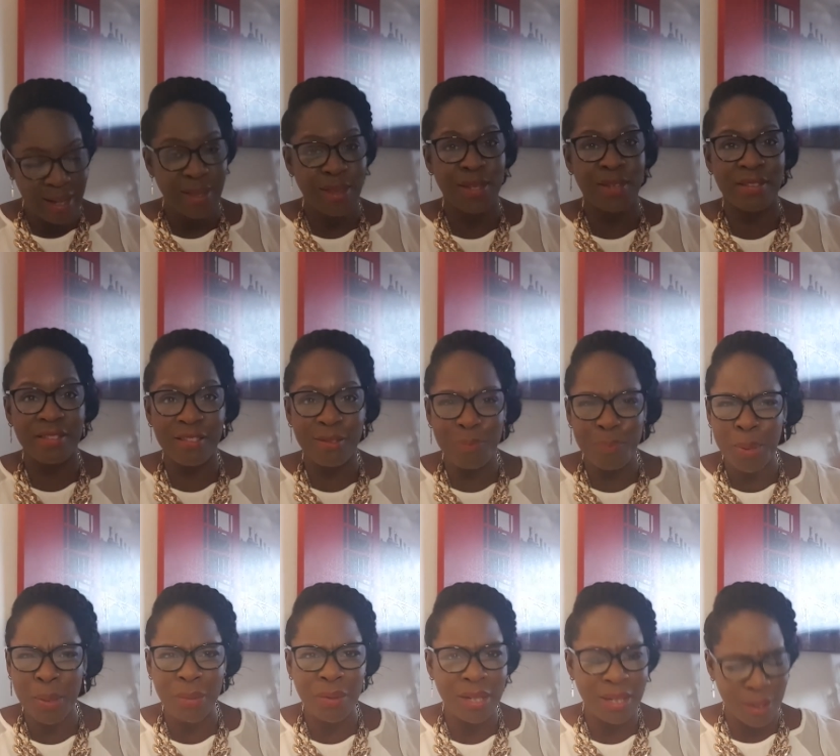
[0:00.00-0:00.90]
the
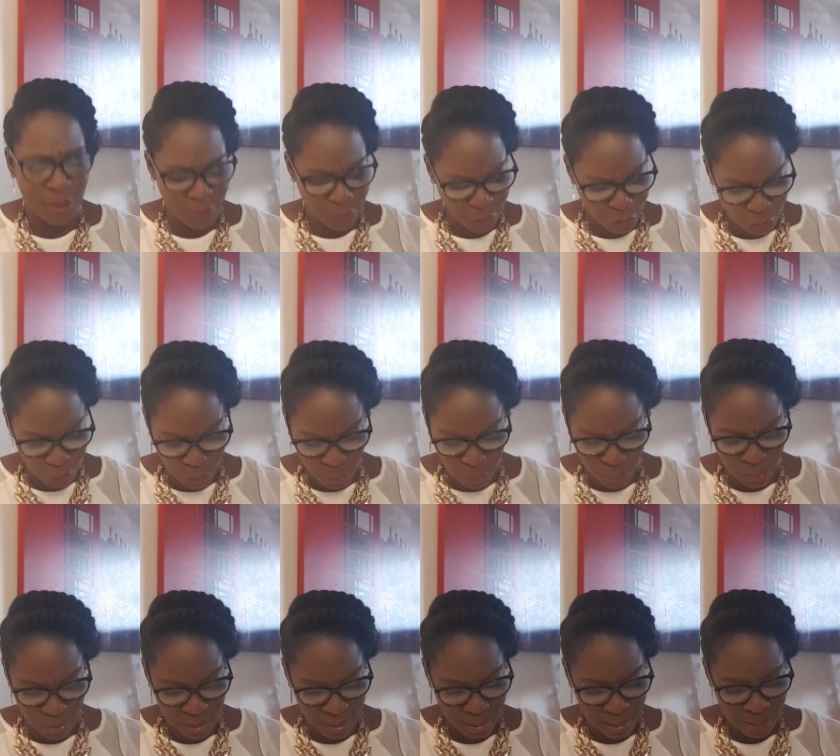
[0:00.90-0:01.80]
Spirit of
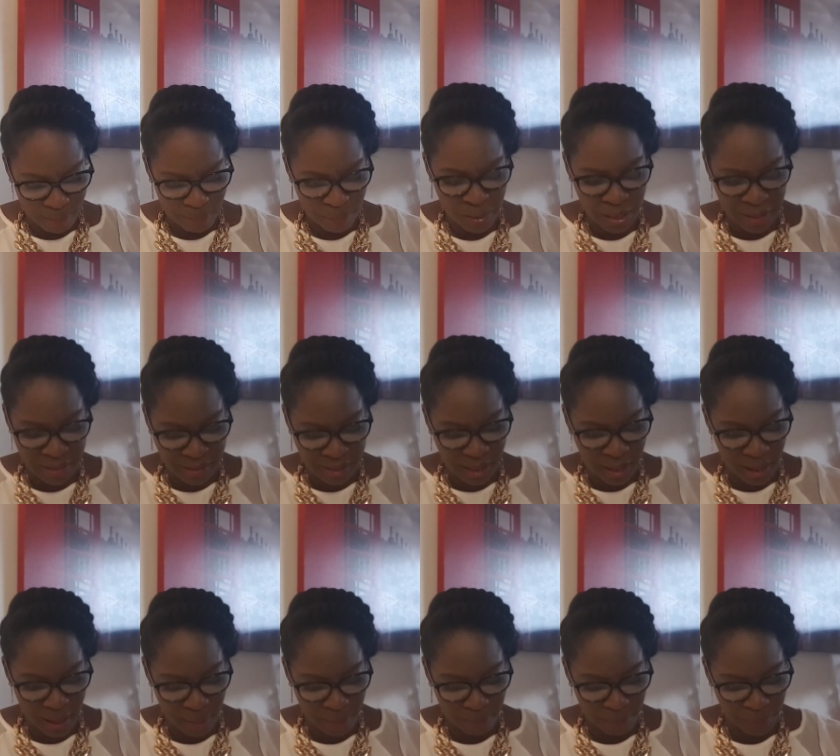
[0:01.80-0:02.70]
truth, has
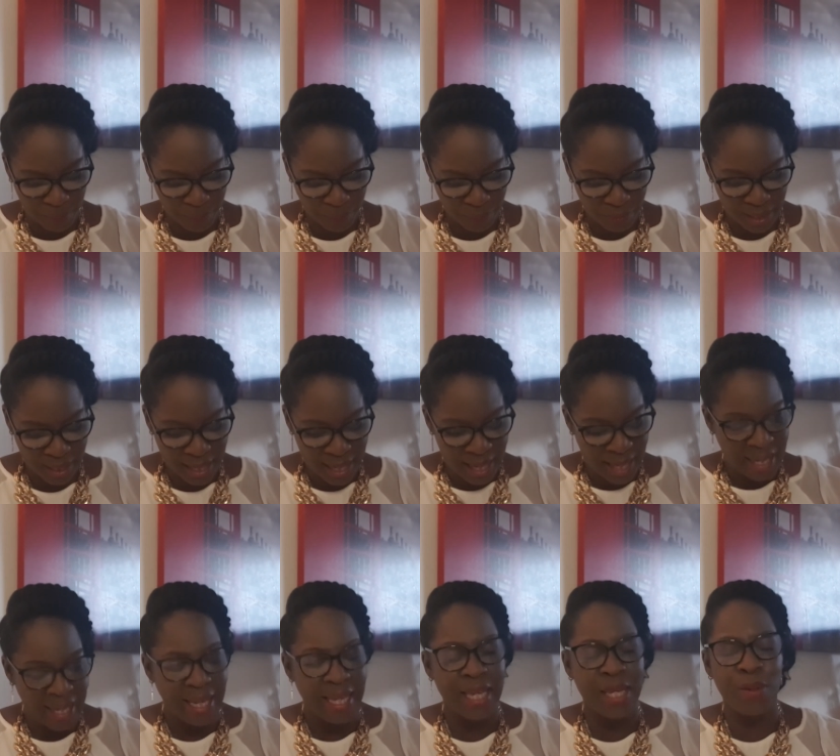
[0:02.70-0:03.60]
come,
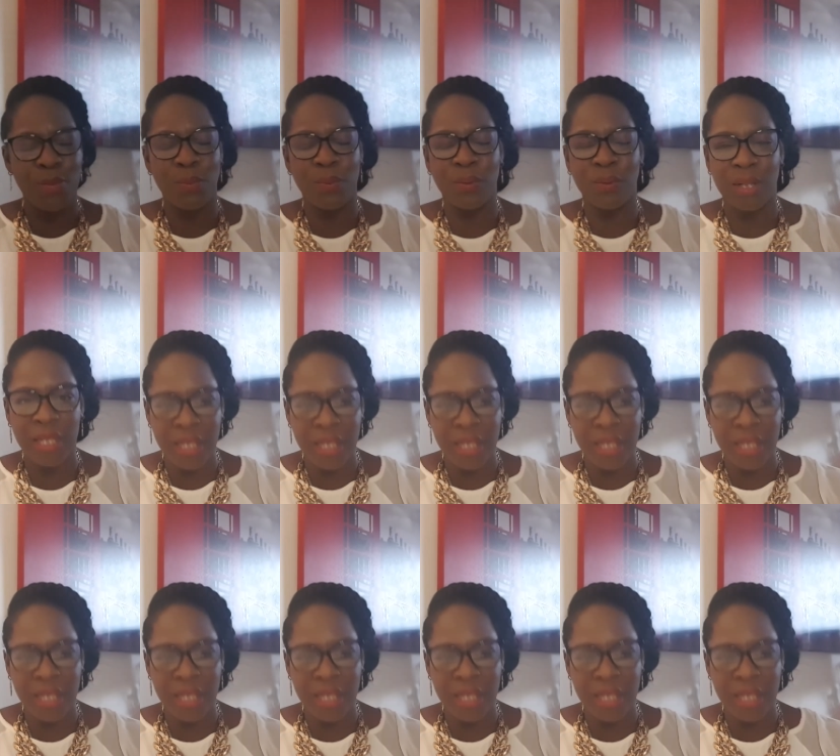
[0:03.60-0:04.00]
He will